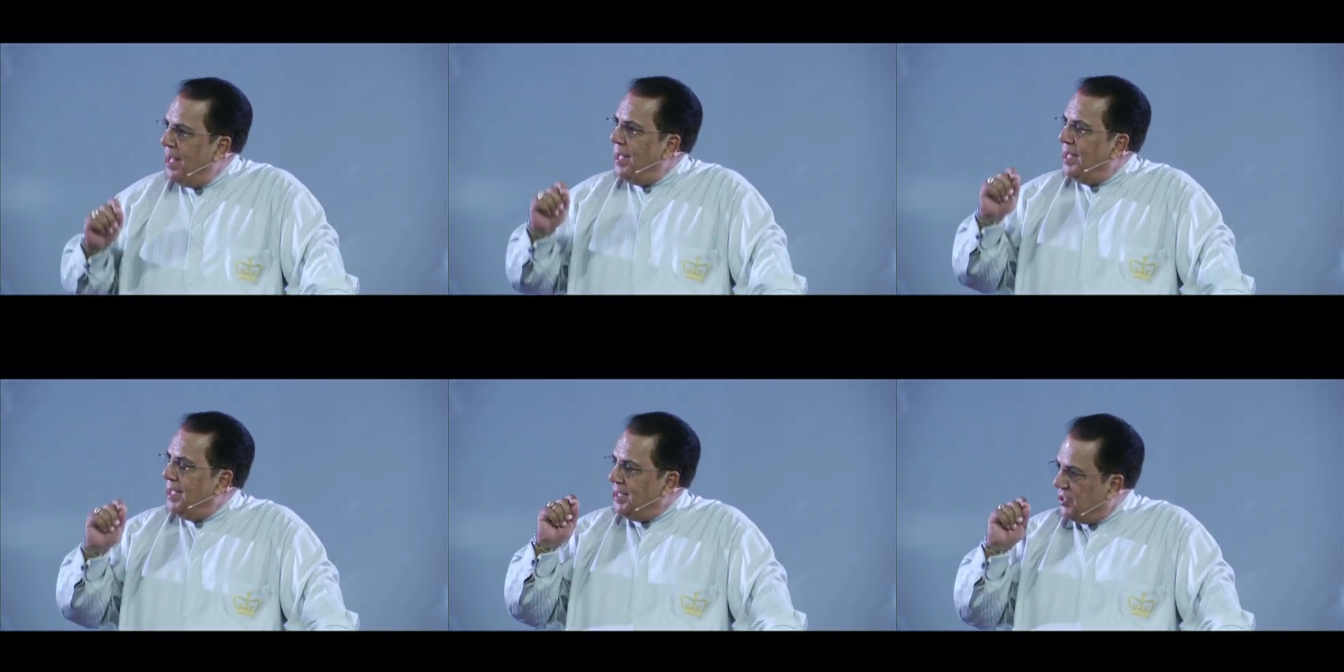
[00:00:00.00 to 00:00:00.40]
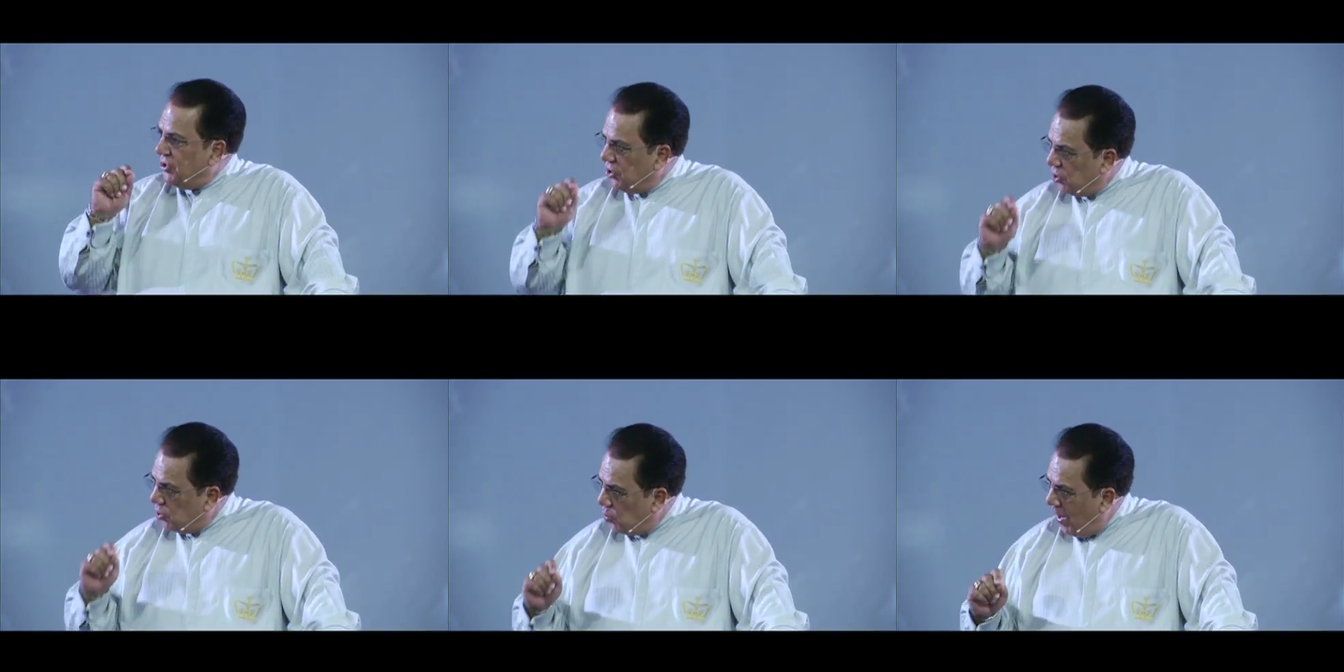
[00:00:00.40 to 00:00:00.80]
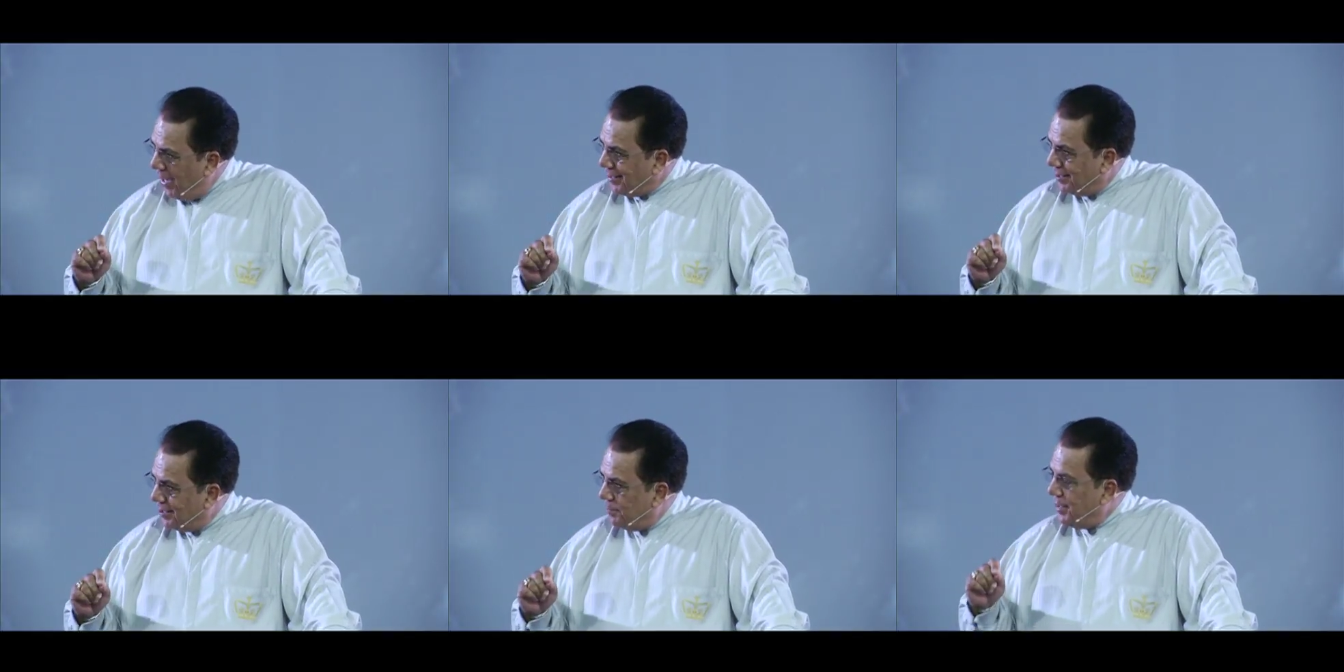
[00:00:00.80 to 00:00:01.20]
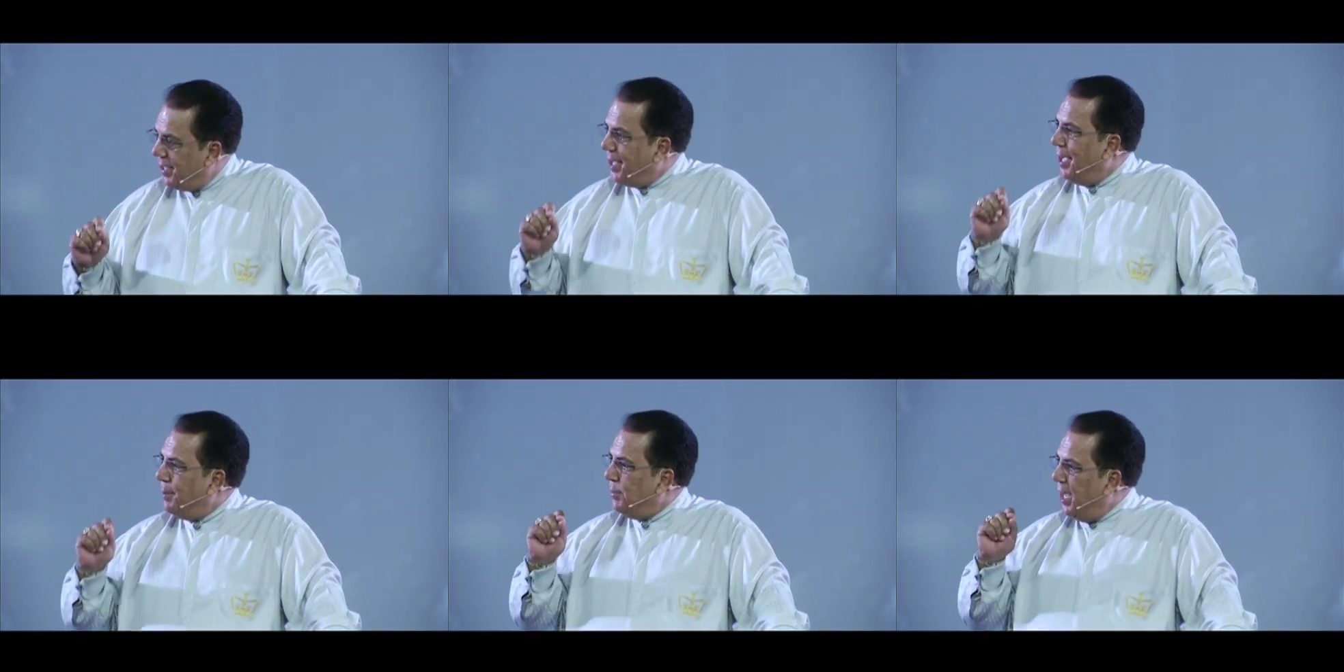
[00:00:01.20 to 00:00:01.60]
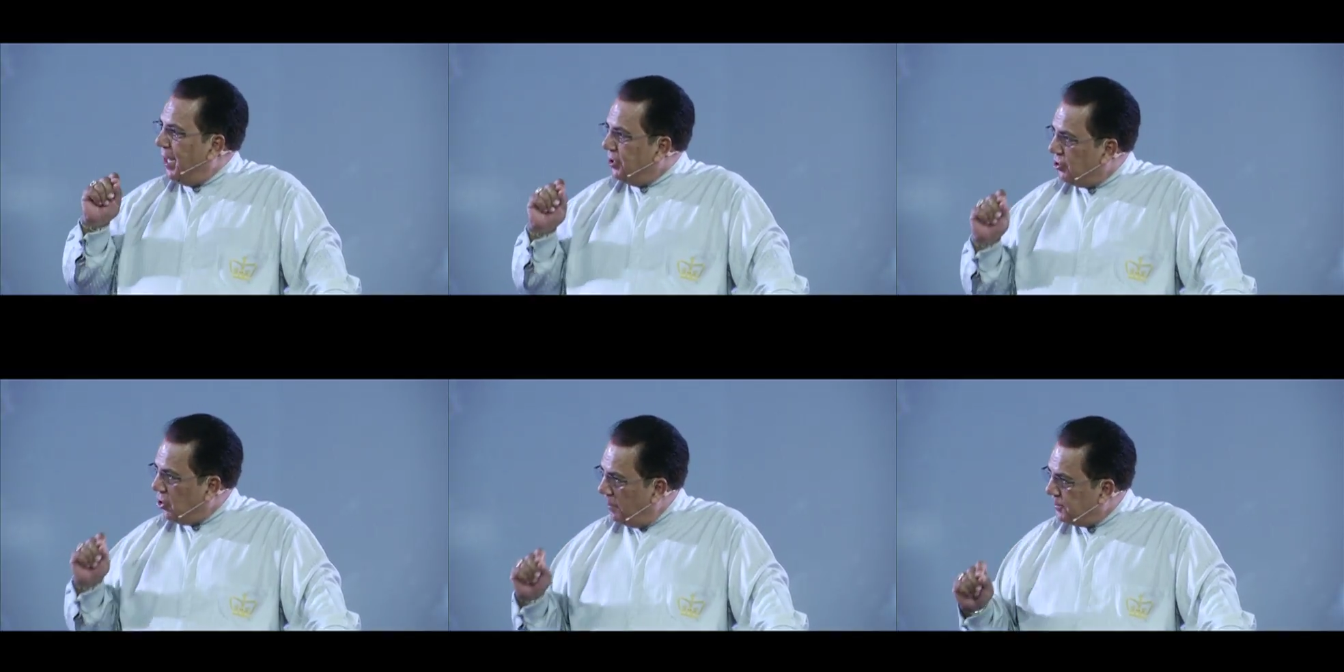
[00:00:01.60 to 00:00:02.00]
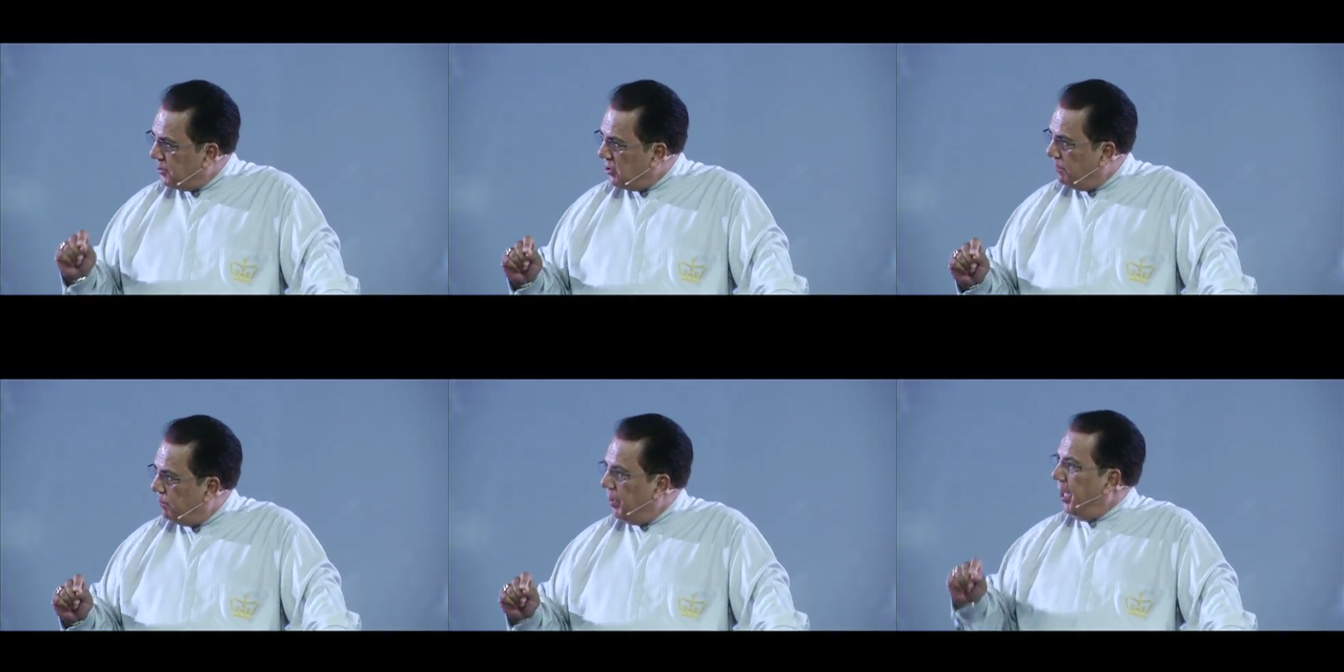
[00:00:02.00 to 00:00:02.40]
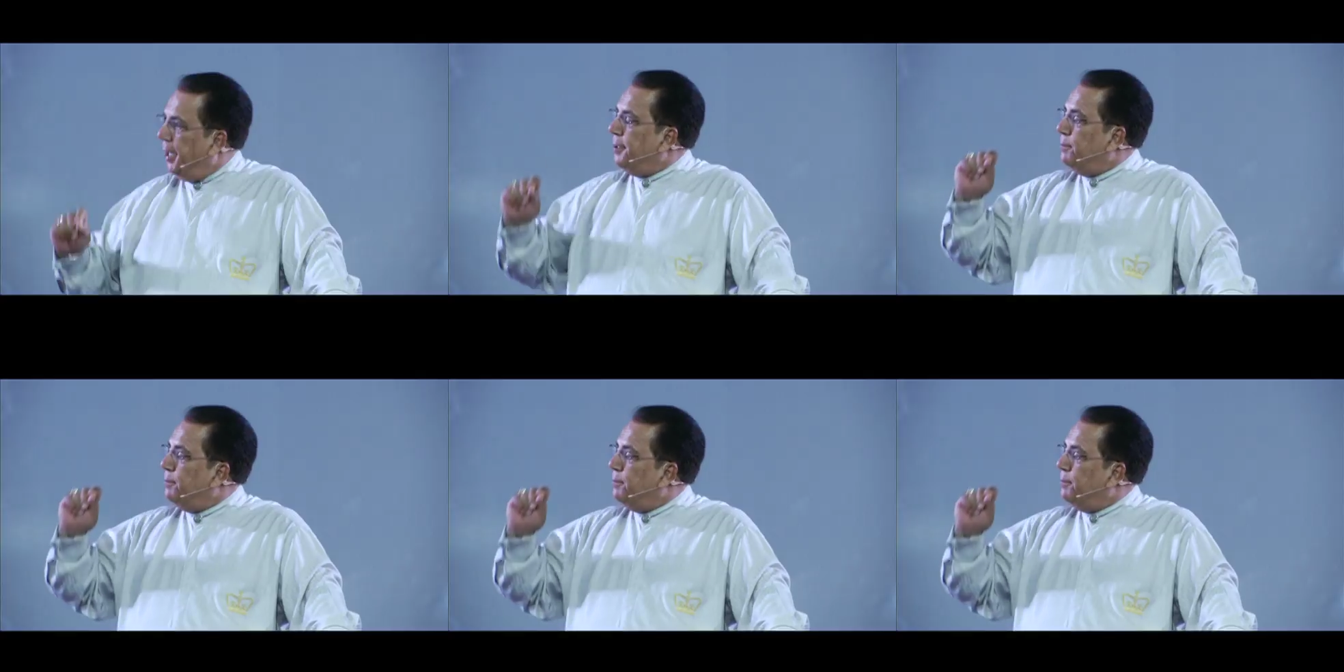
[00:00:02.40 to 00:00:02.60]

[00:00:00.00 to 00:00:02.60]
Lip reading: His sweat became like drops of blood